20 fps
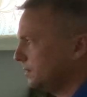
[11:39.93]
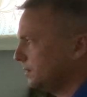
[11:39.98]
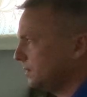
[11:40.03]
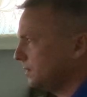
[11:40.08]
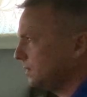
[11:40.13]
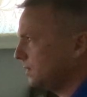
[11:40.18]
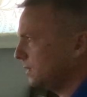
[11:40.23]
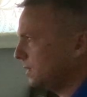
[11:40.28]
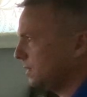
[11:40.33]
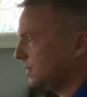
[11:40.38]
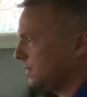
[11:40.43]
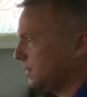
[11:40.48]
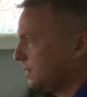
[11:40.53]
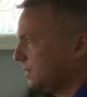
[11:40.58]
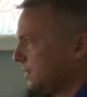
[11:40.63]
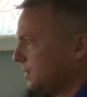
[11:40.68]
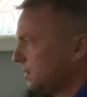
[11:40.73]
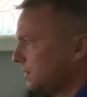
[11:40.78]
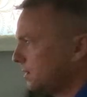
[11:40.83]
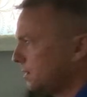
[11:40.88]

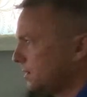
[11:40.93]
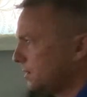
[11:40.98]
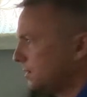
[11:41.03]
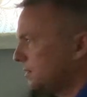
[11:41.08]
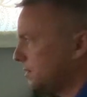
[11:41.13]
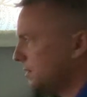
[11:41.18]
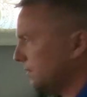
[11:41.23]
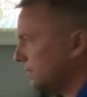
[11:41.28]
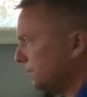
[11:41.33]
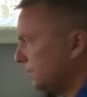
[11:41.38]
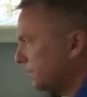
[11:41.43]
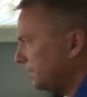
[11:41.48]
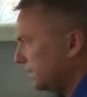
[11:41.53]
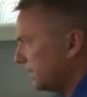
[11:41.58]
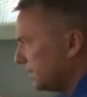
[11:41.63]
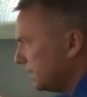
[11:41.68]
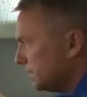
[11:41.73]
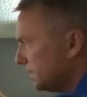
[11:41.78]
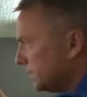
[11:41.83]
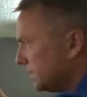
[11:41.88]
And we've got
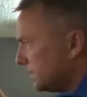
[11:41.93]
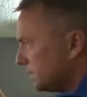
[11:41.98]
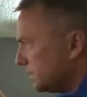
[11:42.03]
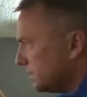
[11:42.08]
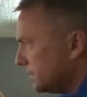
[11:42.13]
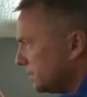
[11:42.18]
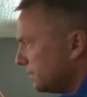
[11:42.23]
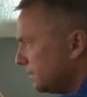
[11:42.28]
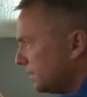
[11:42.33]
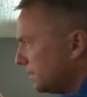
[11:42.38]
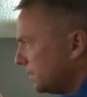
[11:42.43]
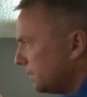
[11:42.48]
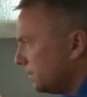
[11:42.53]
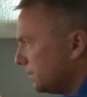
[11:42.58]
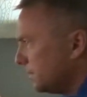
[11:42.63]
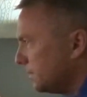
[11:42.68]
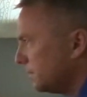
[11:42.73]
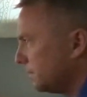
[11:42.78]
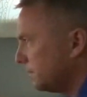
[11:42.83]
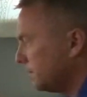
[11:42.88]
our distance over here.
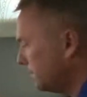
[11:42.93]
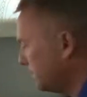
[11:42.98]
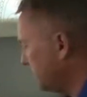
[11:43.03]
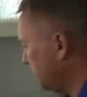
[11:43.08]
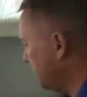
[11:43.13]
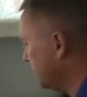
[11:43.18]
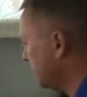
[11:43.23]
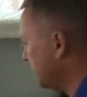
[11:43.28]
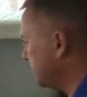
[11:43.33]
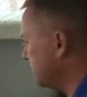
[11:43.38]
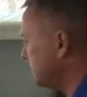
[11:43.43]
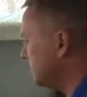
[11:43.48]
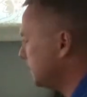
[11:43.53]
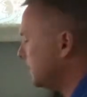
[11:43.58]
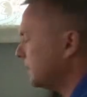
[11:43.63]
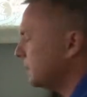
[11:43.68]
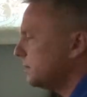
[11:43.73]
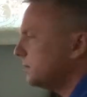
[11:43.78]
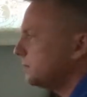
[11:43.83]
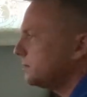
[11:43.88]
We're within 2
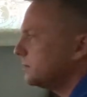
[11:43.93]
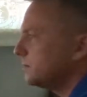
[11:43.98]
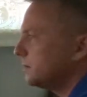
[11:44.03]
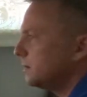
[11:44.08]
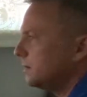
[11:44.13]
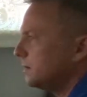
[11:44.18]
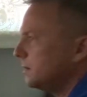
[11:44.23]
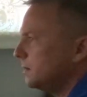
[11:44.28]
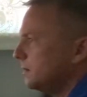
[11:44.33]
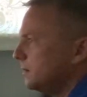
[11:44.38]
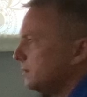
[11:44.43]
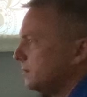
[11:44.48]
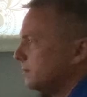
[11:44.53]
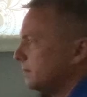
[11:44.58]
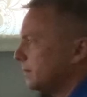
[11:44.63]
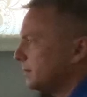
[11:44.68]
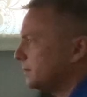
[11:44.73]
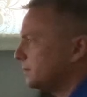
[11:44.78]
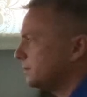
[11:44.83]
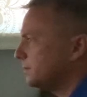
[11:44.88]
miles.
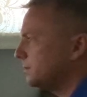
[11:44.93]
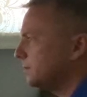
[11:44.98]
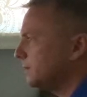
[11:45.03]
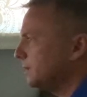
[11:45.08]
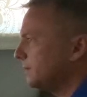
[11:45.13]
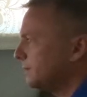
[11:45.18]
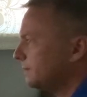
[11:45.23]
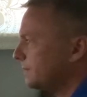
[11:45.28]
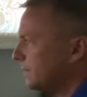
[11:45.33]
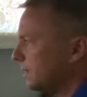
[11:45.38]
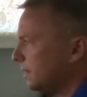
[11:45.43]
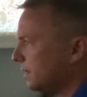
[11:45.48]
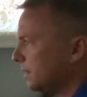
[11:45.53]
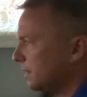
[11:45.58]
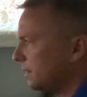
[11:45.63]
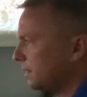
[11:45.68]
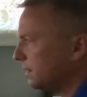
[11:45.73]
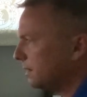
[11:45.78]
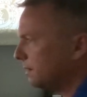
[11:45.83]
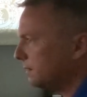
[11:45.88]
Flaps 25.